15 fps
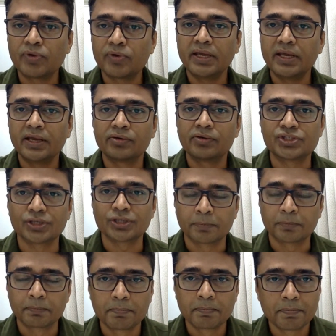very enriching.
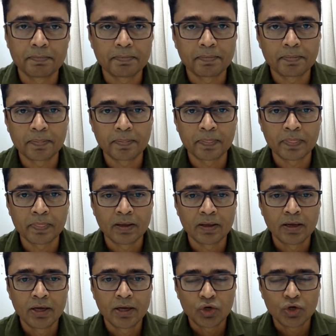
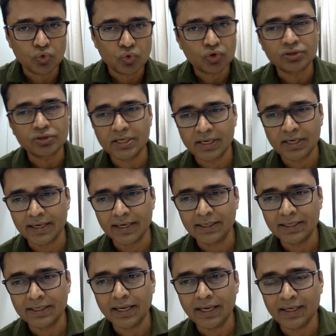2019,